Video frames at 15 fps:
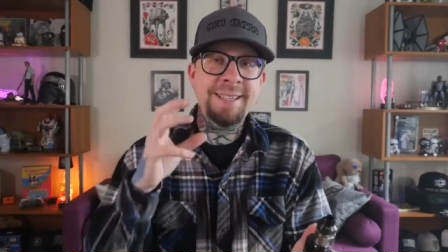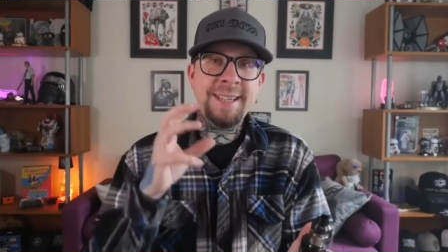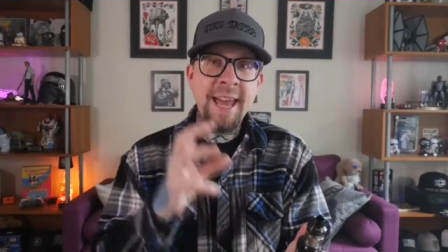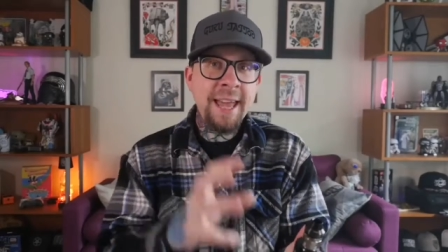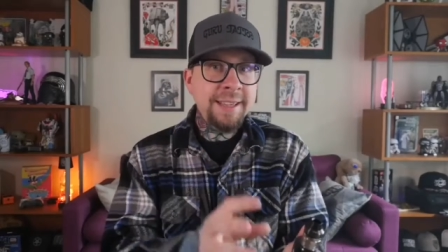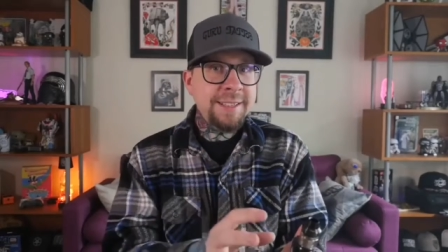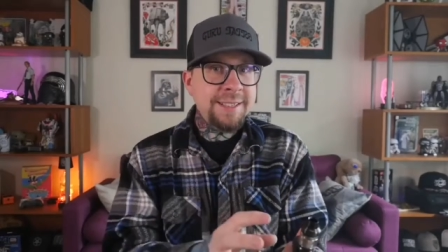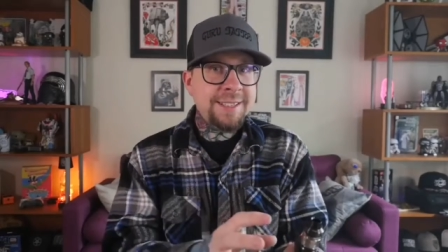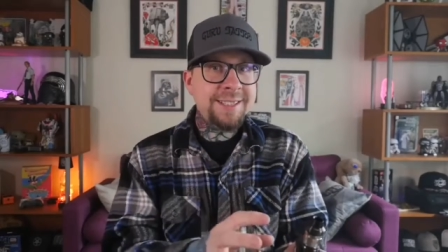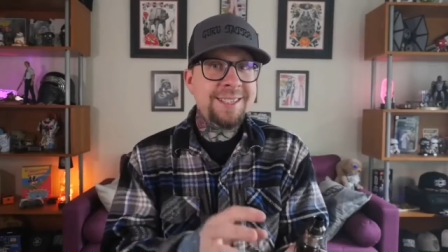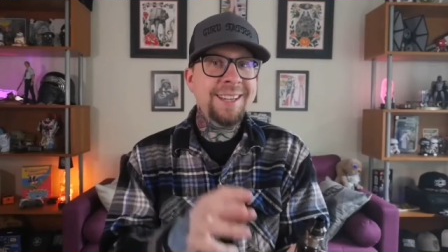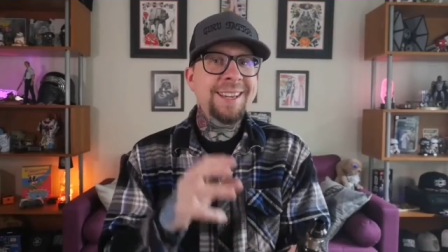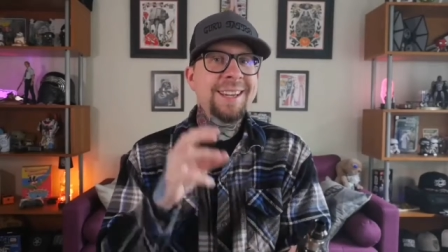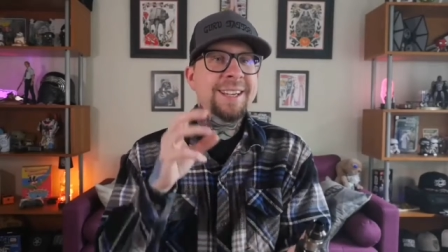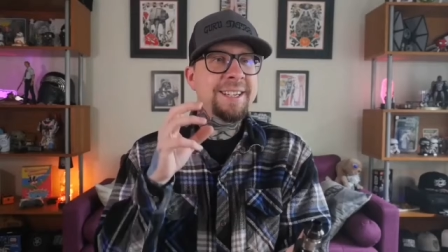
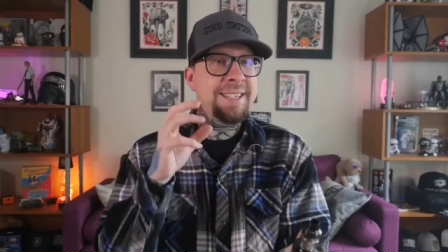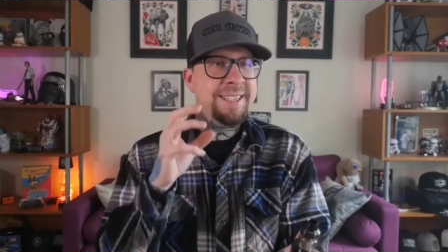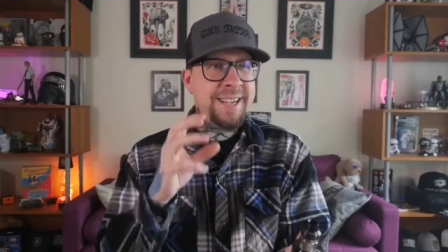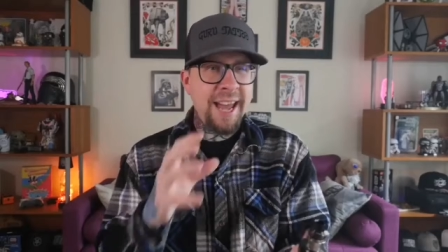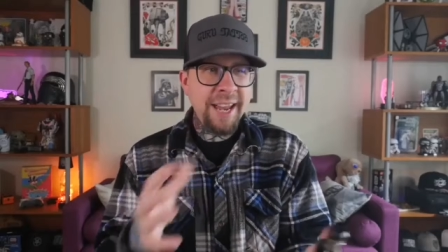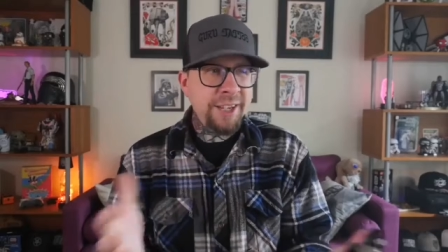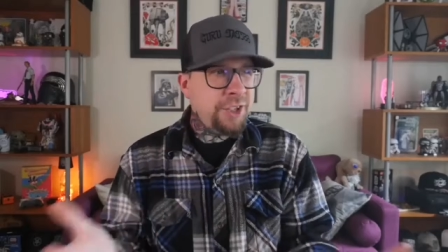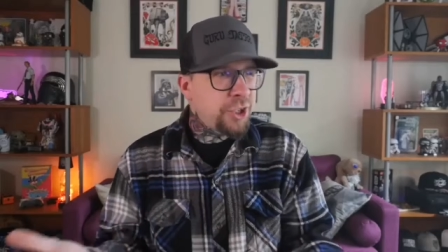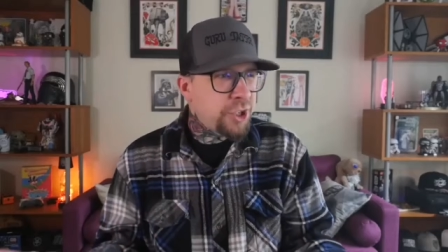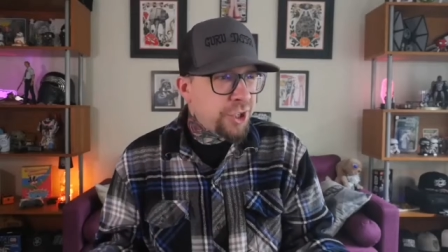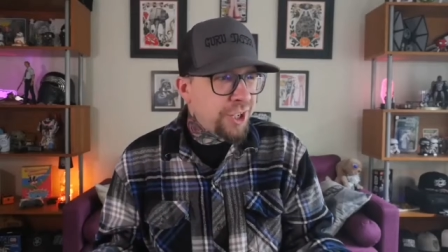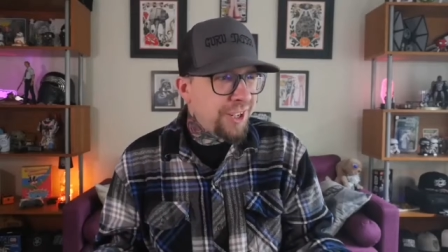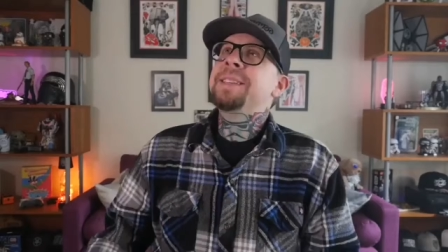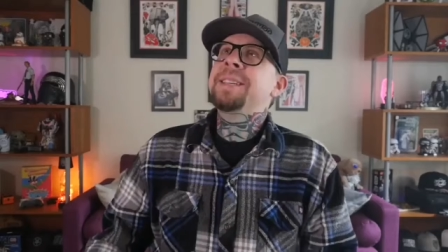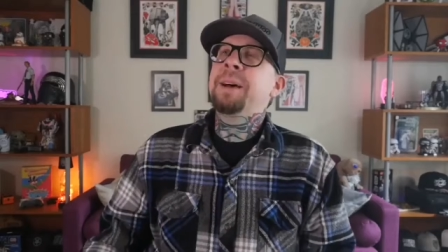dense
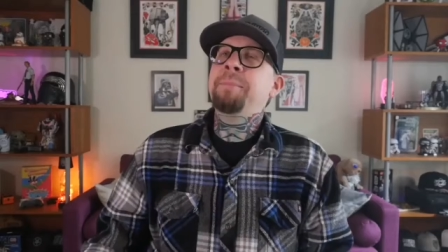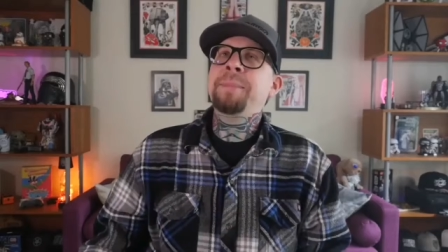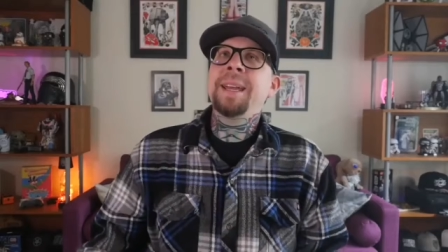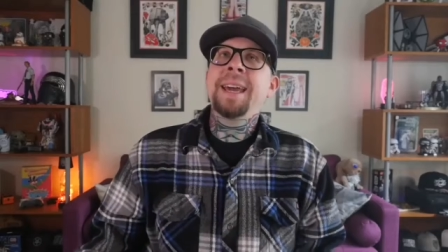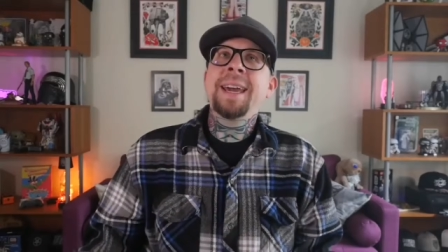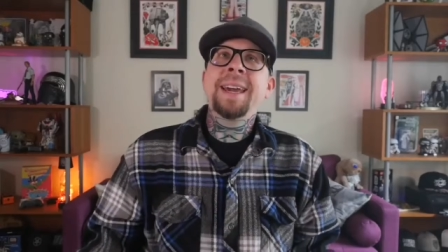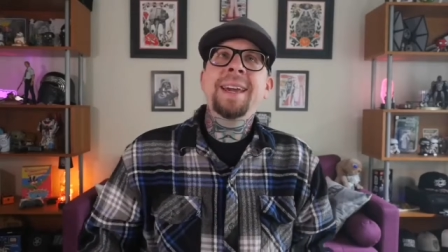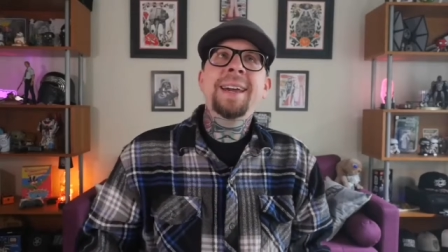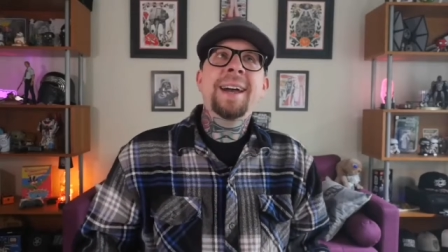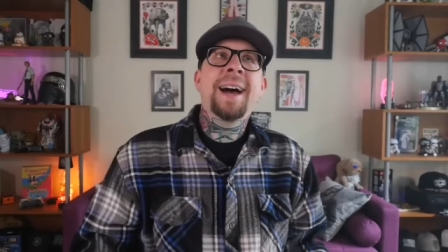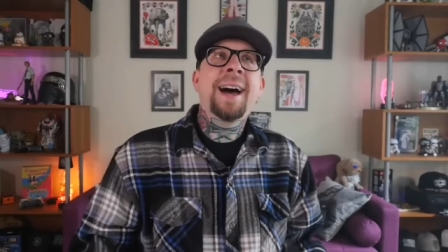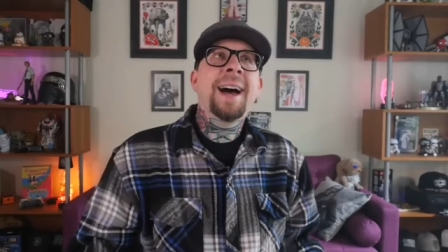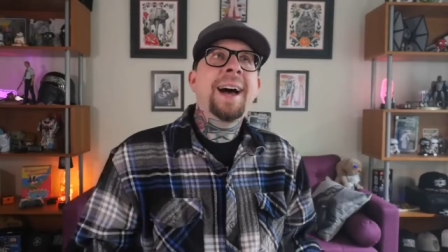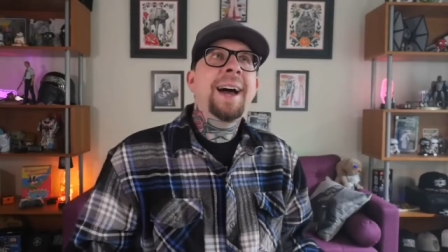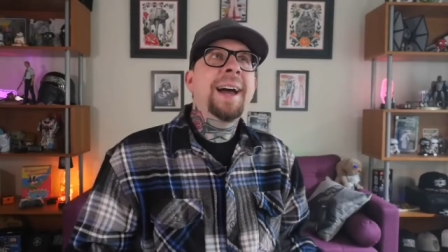dench. Someday
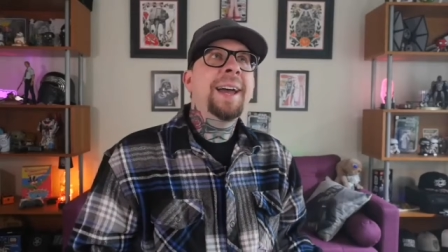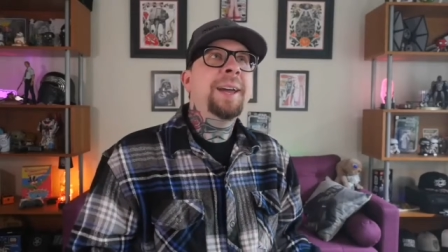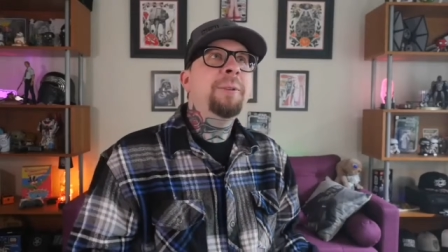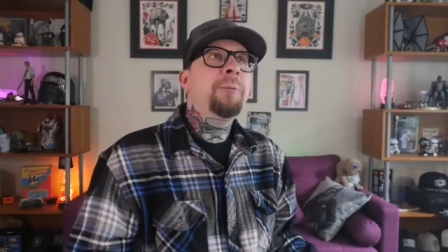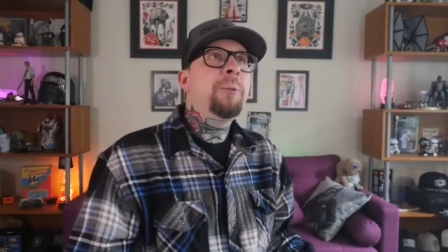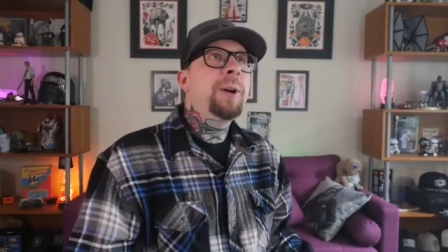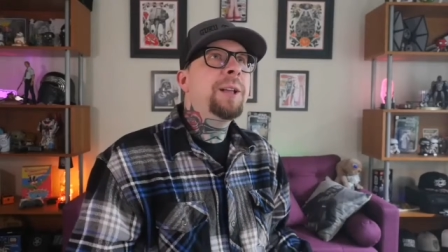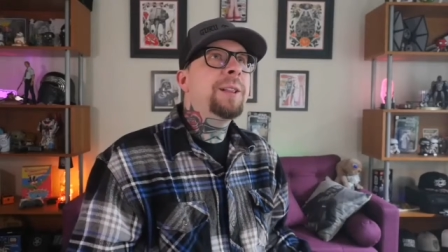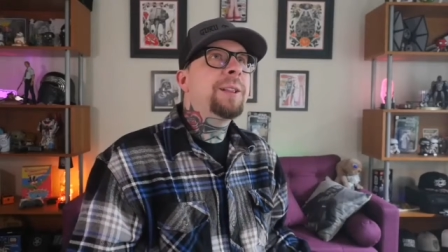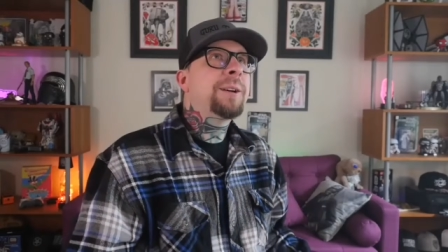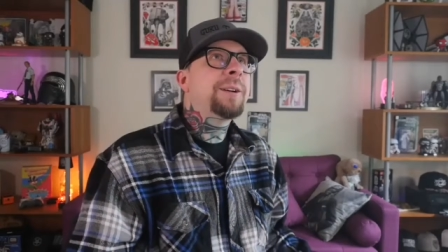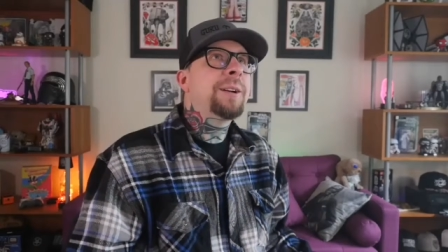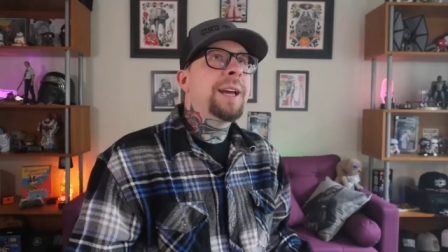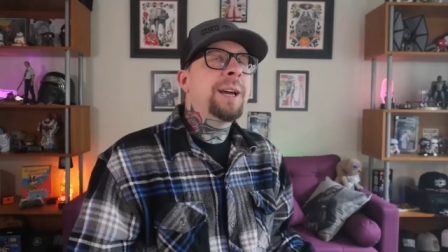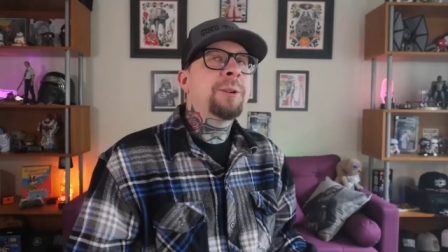I will
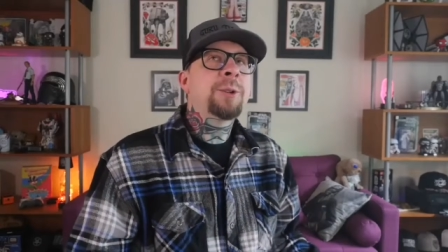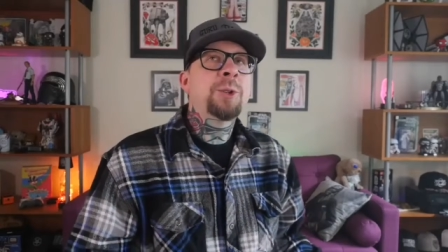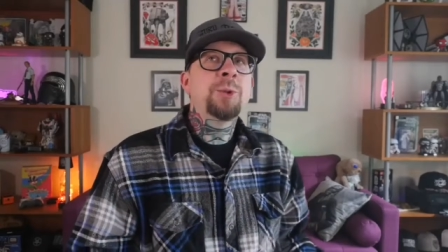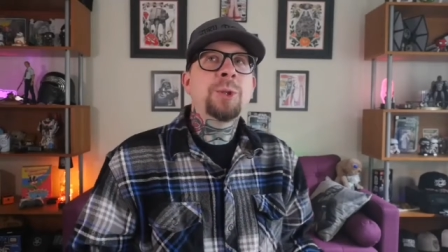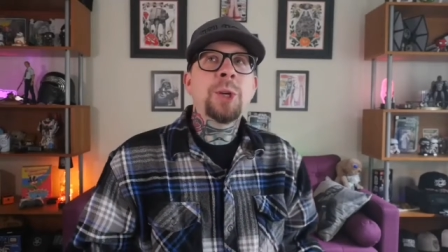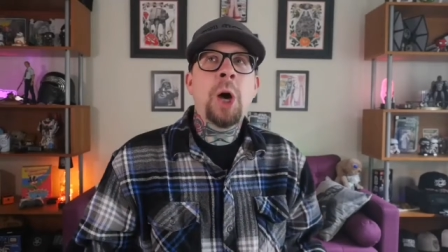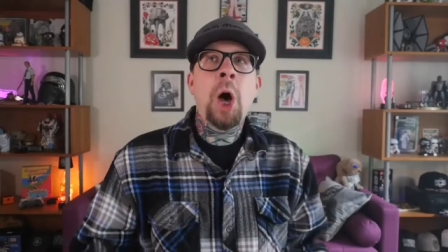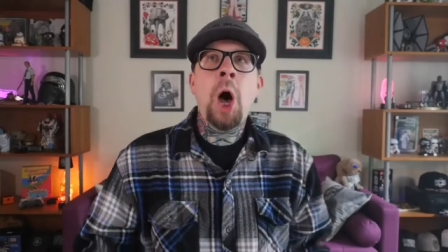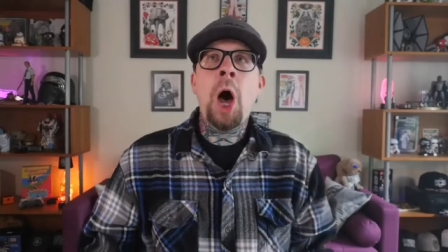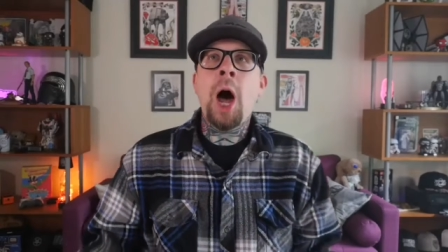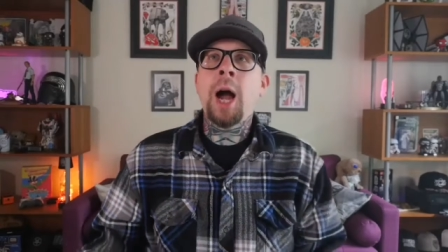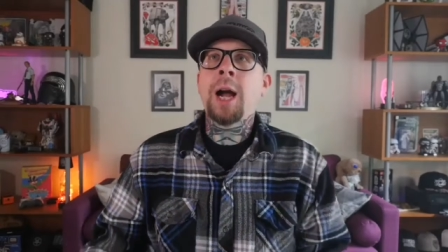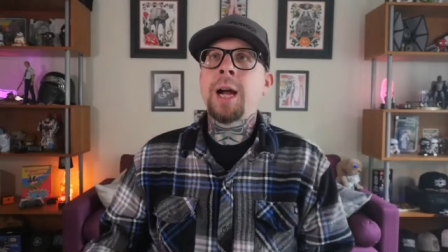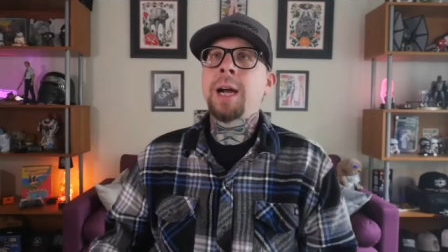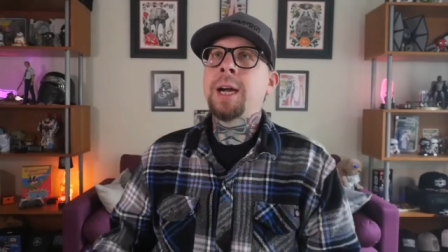learn how to
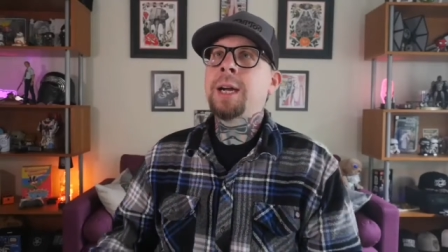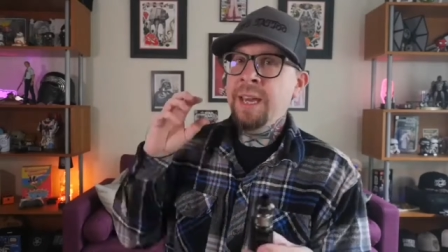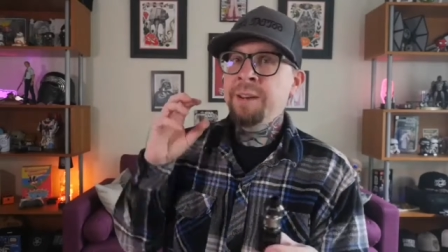talk.